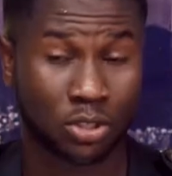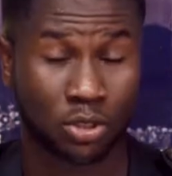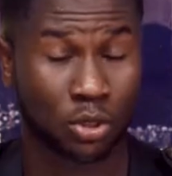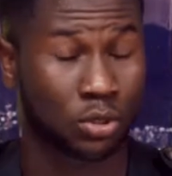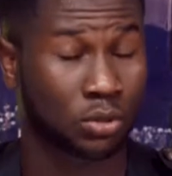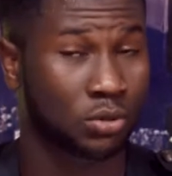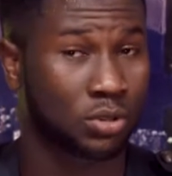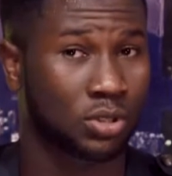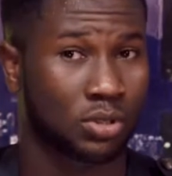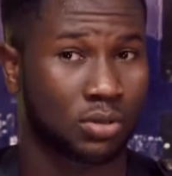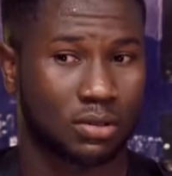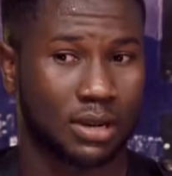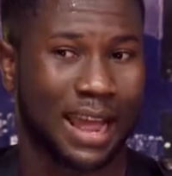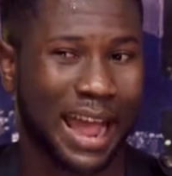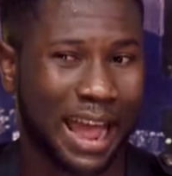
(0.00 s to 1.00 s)
don't
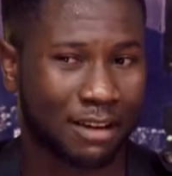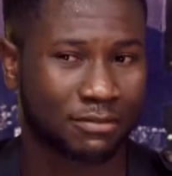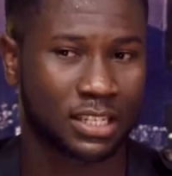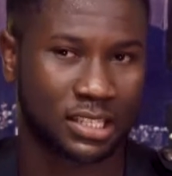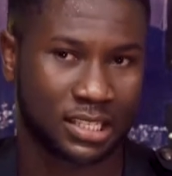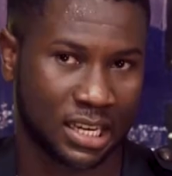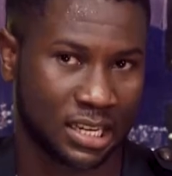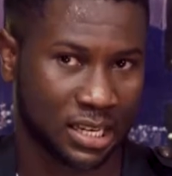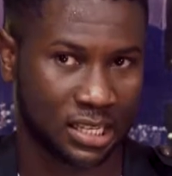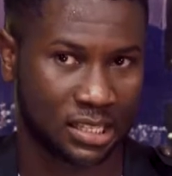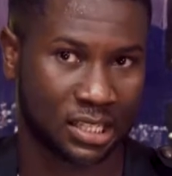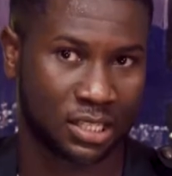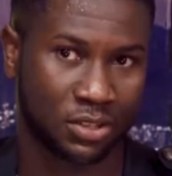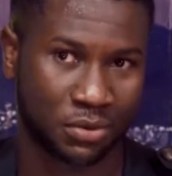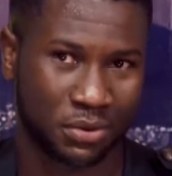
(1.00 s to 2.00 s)
have the
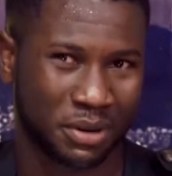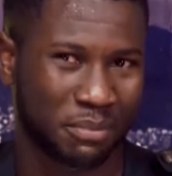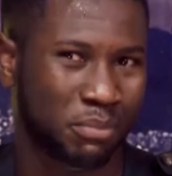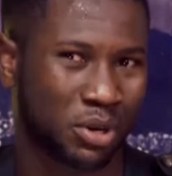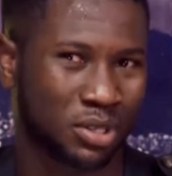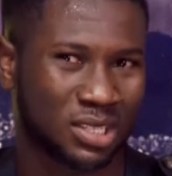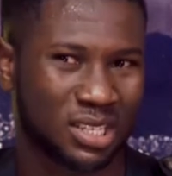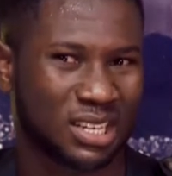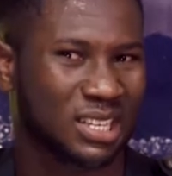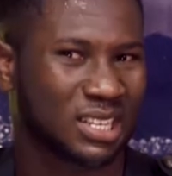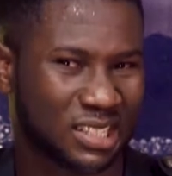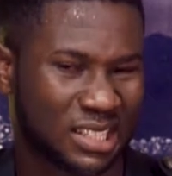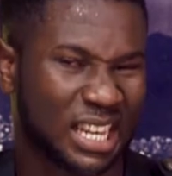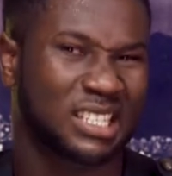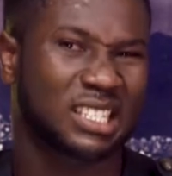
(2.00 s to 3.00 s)
tendency to rape, but
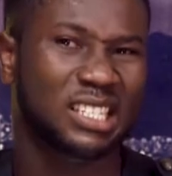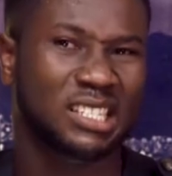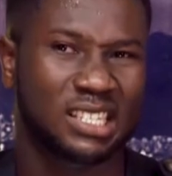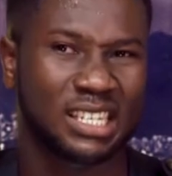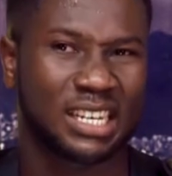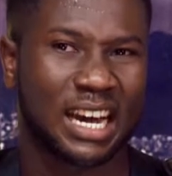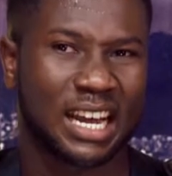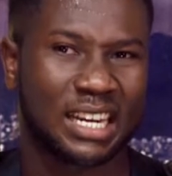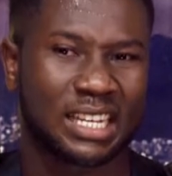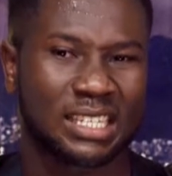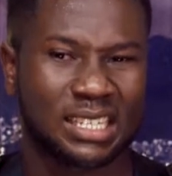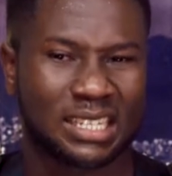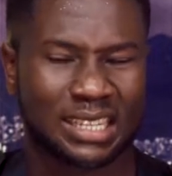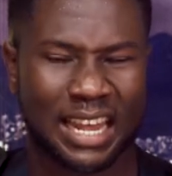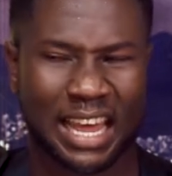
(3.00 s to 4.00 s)
statistically
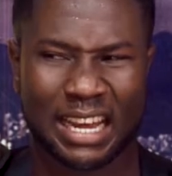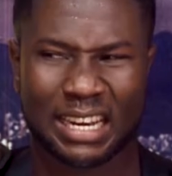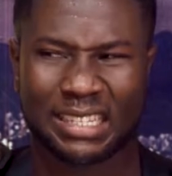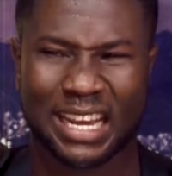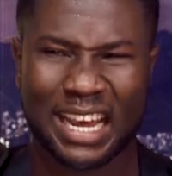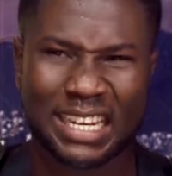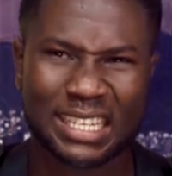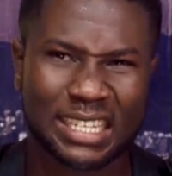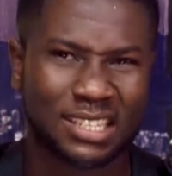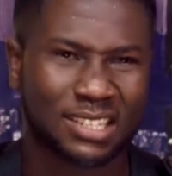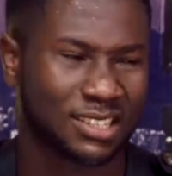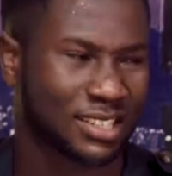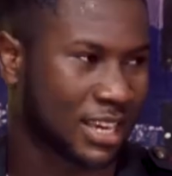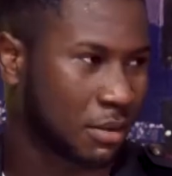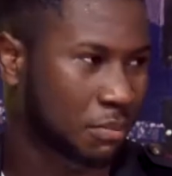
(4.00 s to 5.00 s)
it's like 90 to
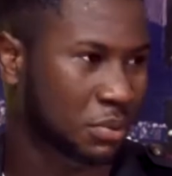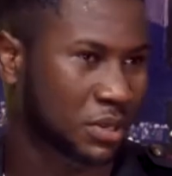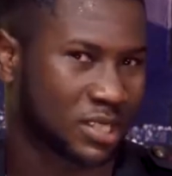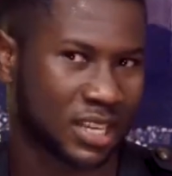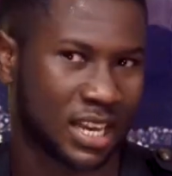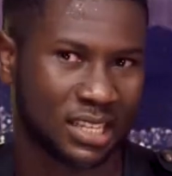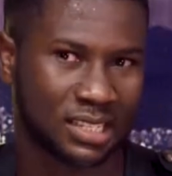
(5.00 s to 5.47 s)
10%.